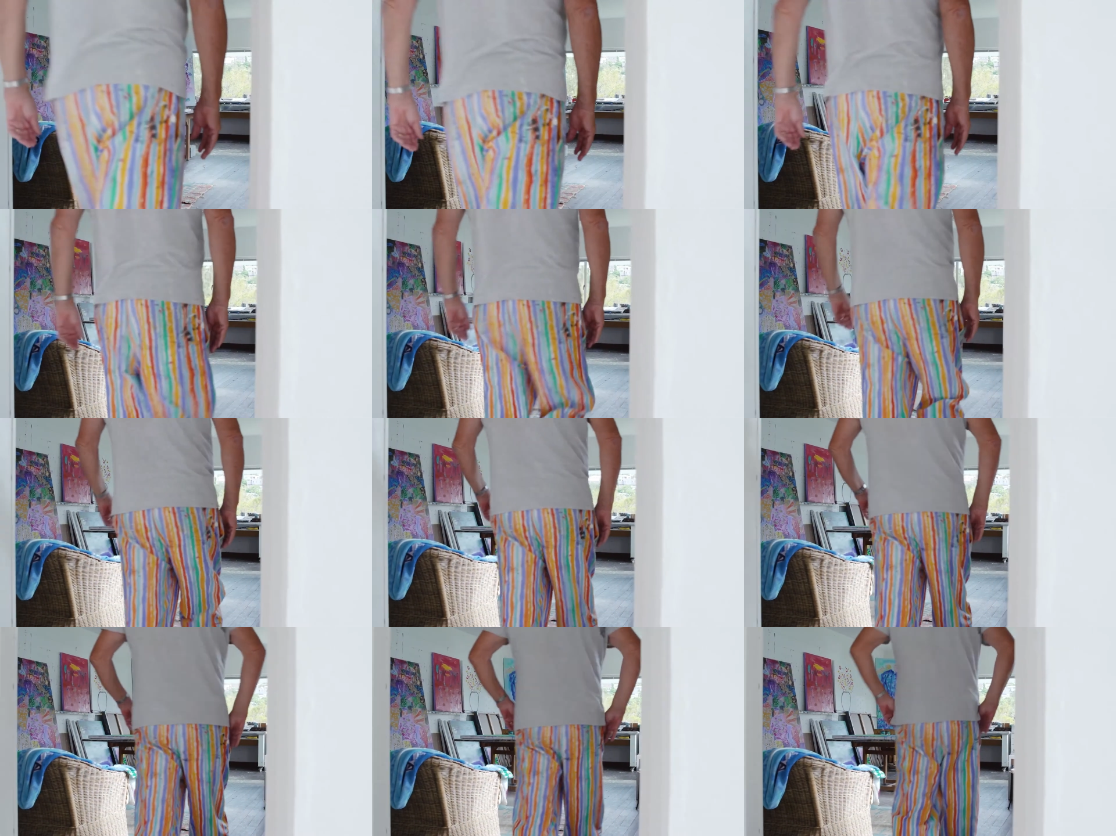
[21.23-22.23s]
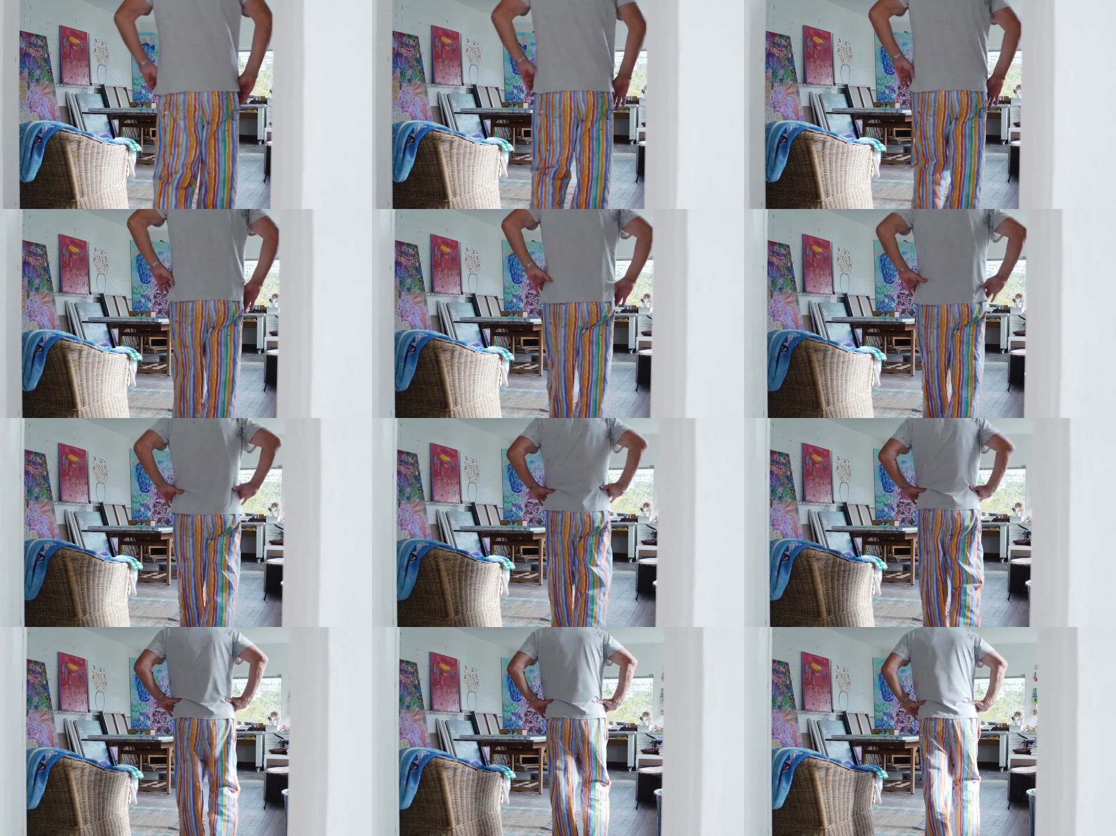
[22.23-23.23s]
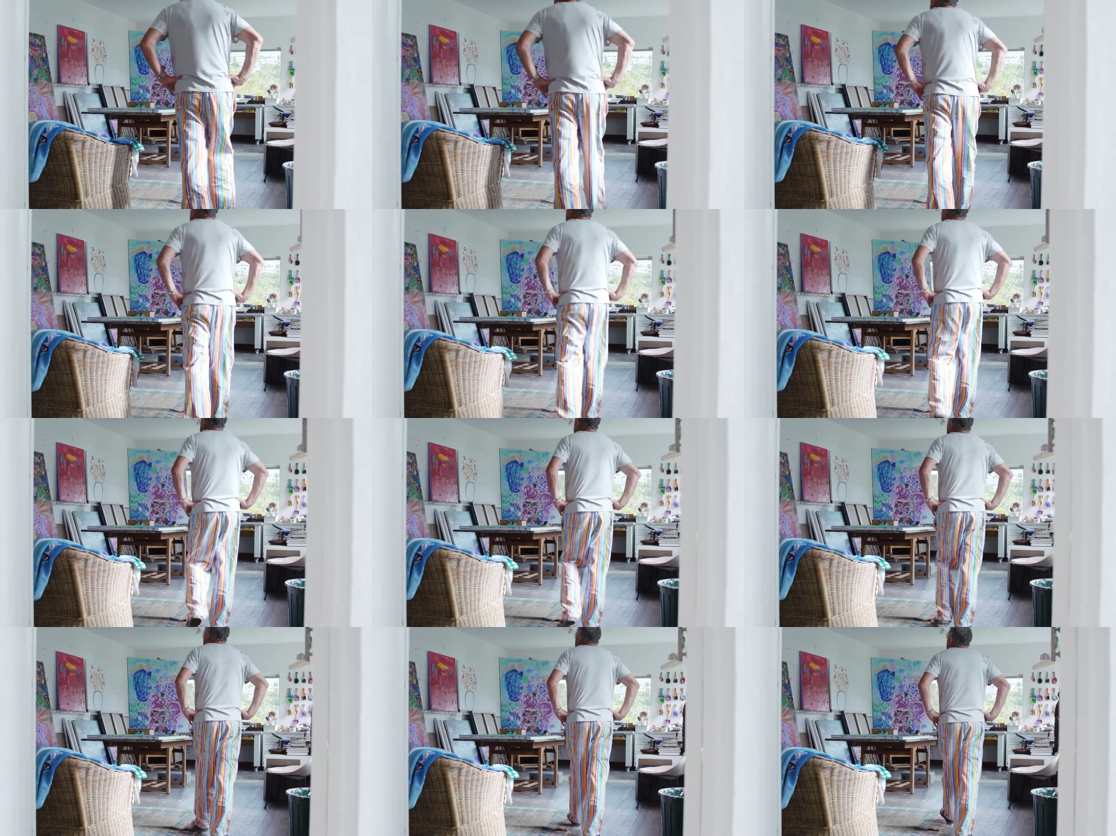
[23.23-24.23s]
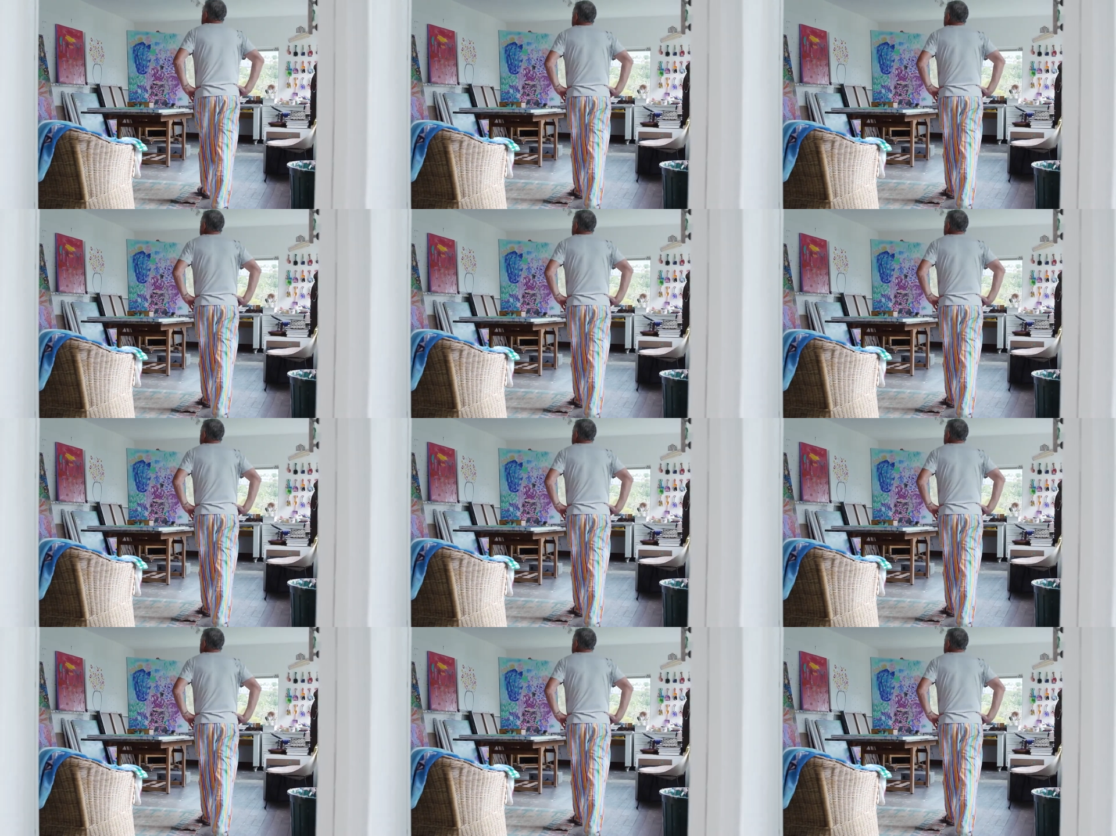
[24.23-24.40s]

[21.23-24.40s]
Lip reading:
[unreadable: no face in view]